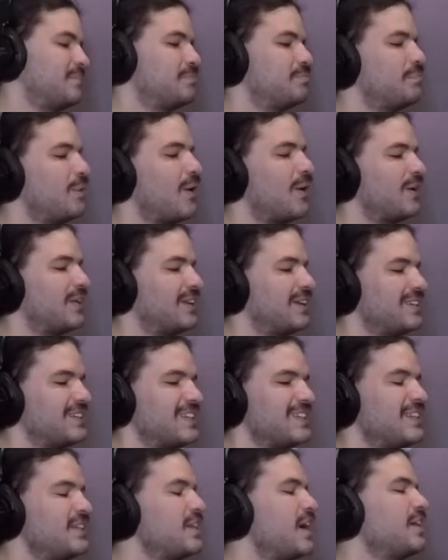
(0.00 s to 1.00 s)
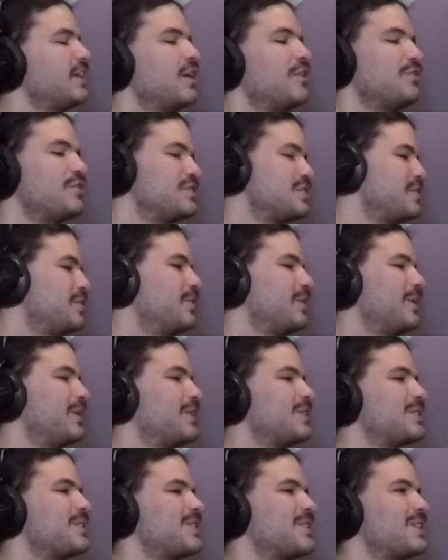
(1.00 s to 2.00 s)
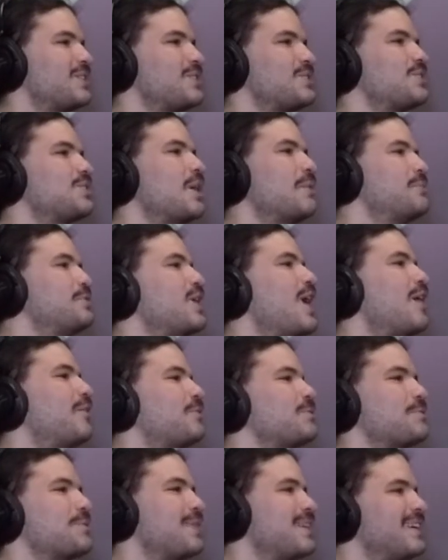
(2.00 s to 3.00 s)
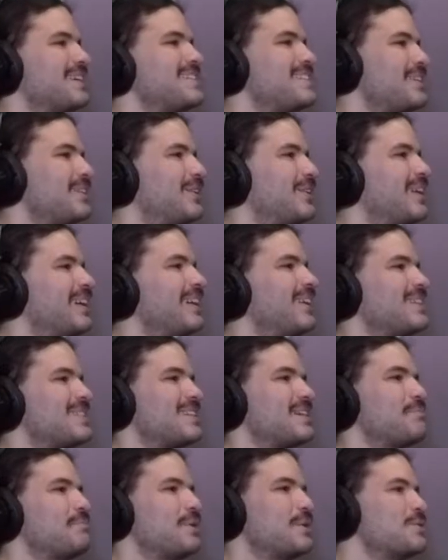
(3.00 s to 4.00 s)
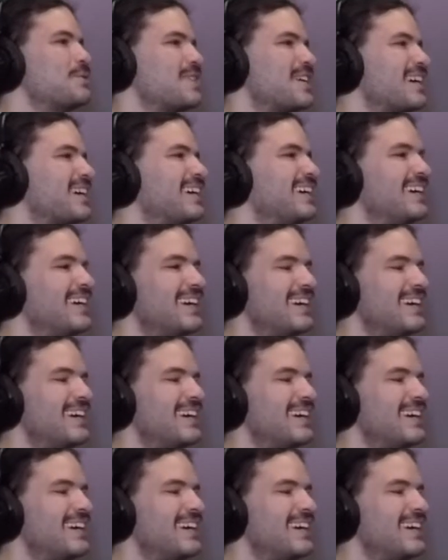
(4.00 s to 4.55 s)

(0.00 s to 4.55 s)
part like I love serial killers because like there's subgenres within serial killers. It's like music.